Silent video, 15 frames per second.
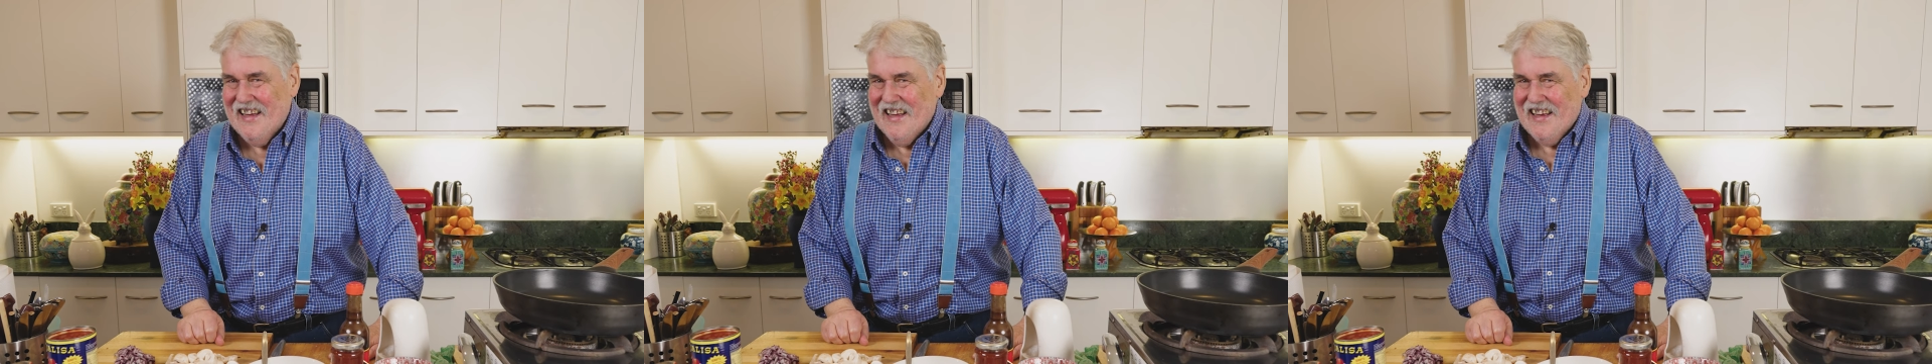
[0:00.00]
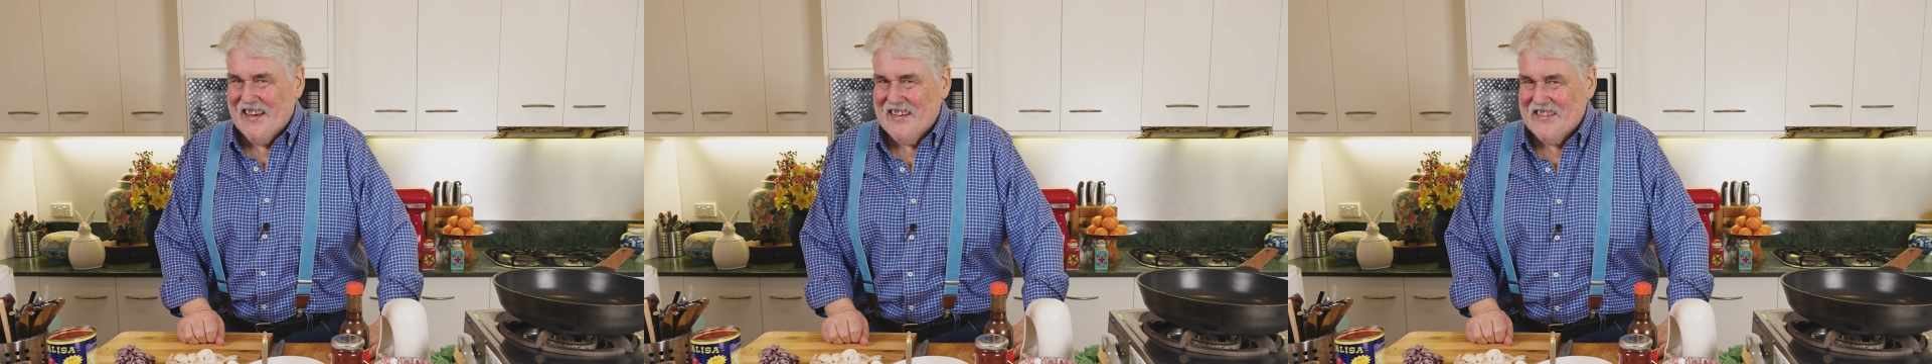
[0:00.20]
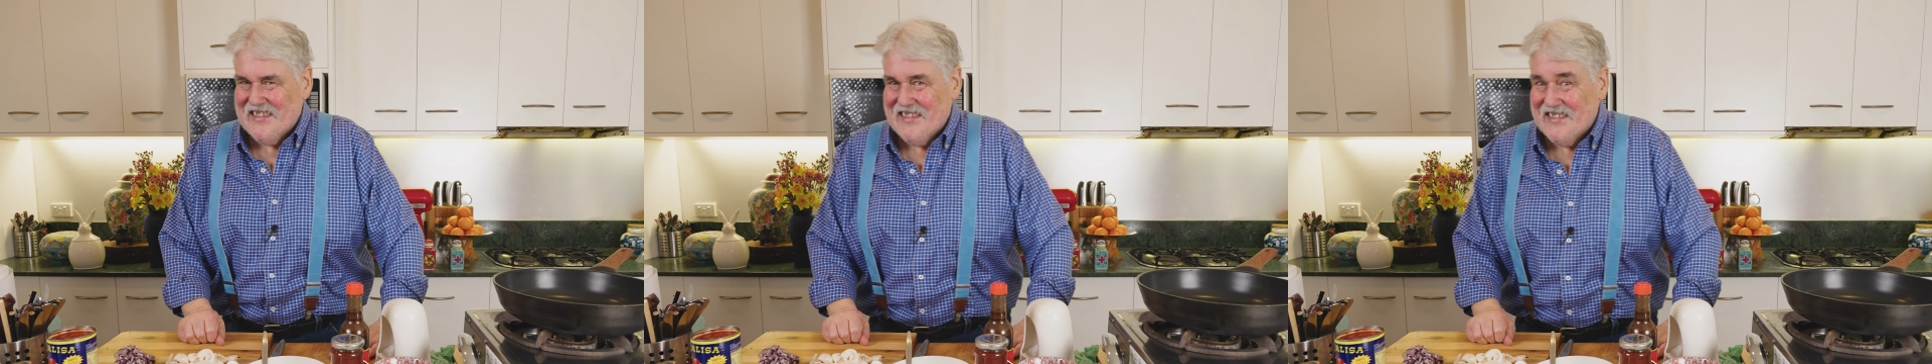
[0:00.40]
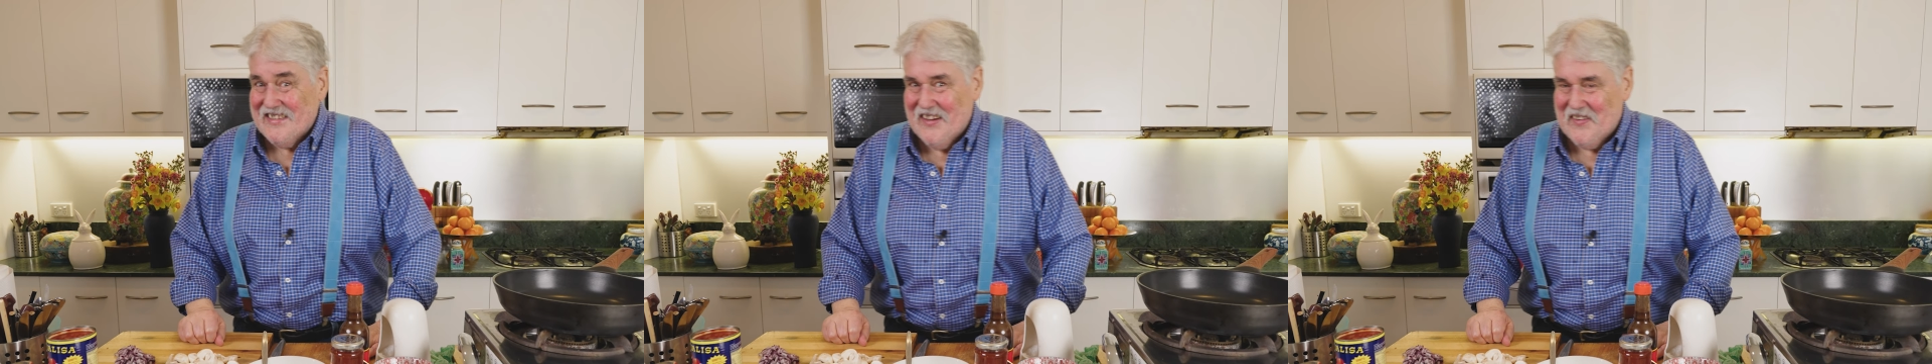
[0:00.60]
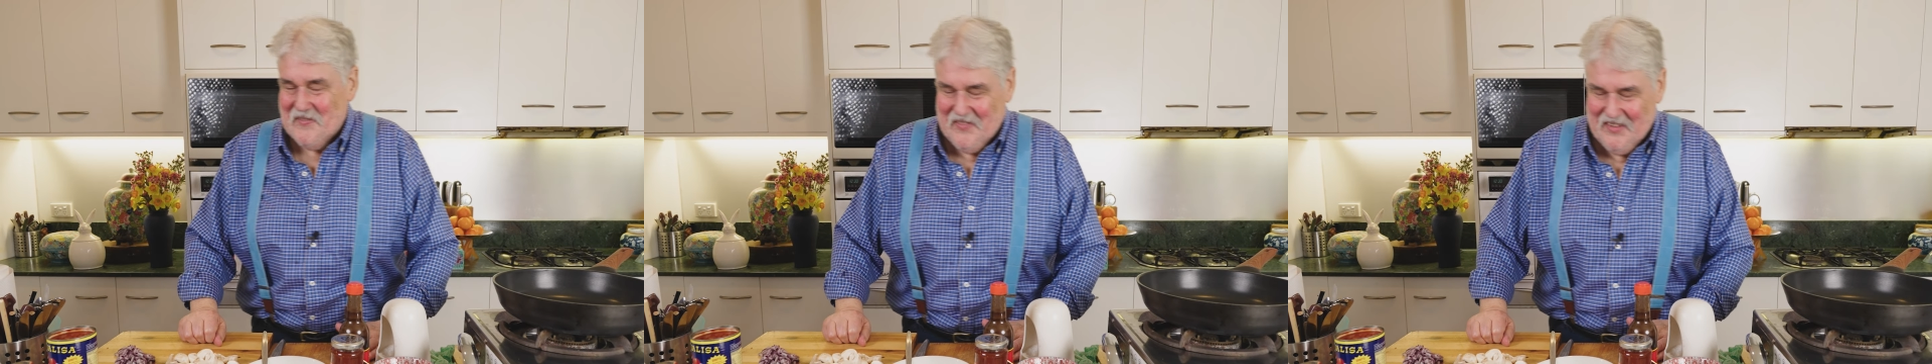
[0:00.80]
because it's
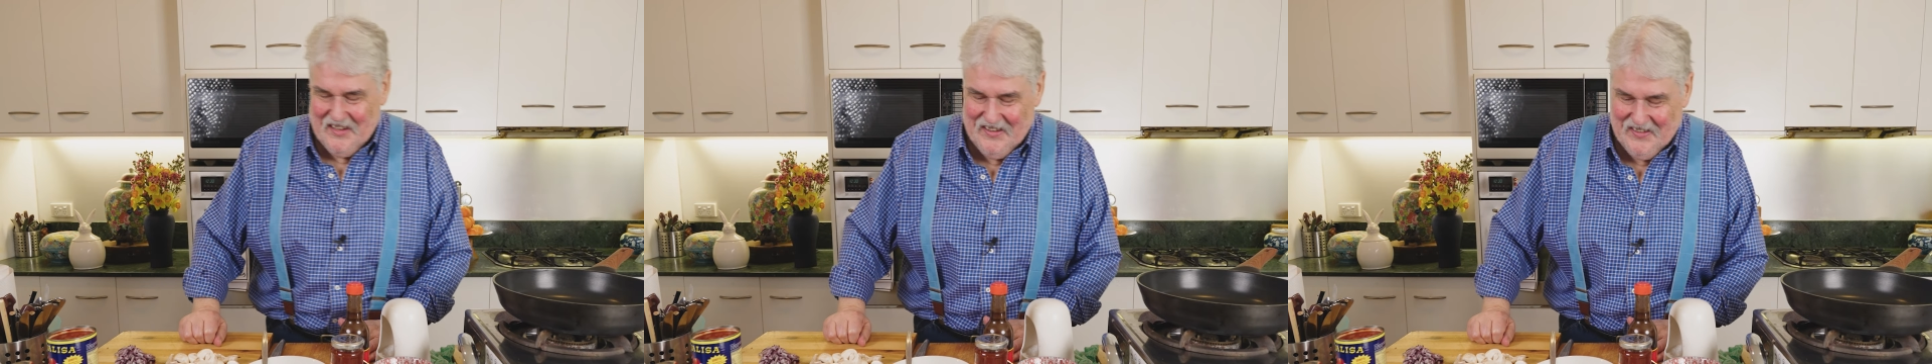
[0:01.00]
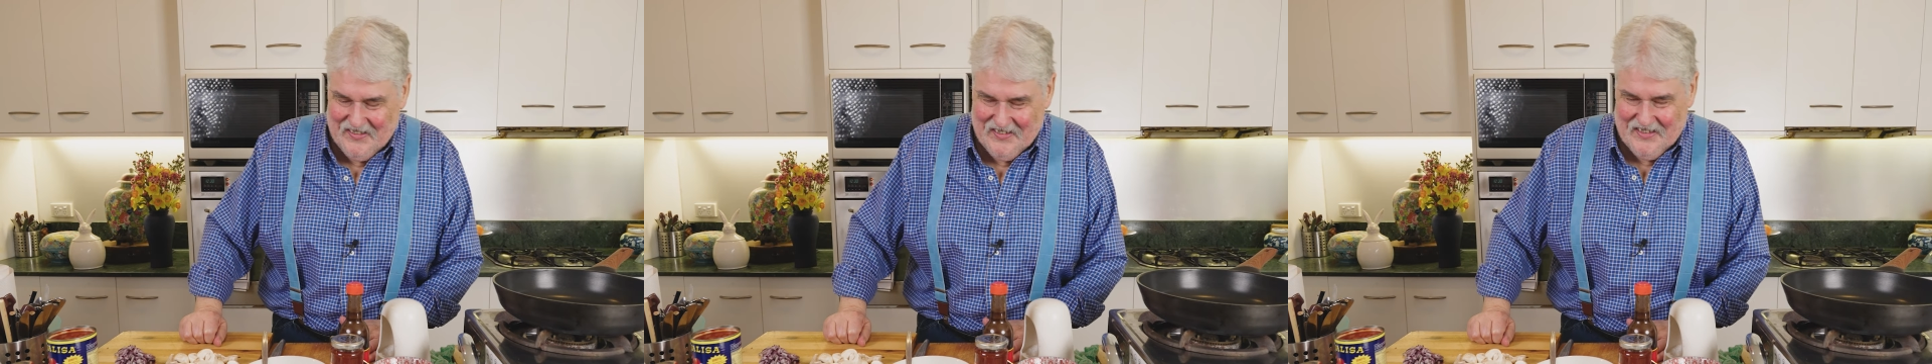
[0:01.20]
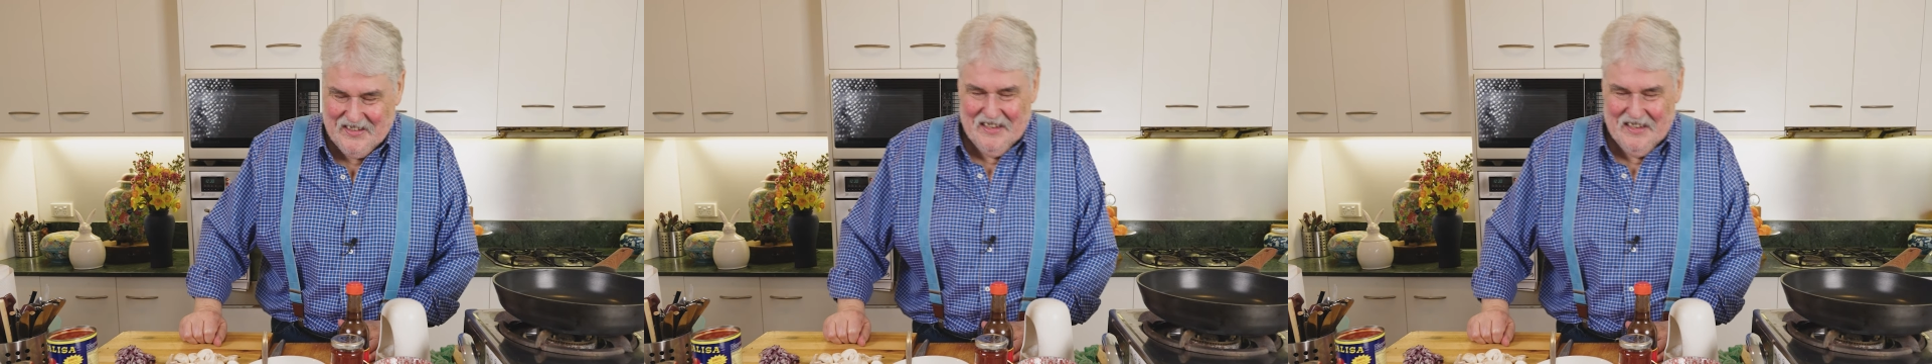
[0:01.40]
not for you.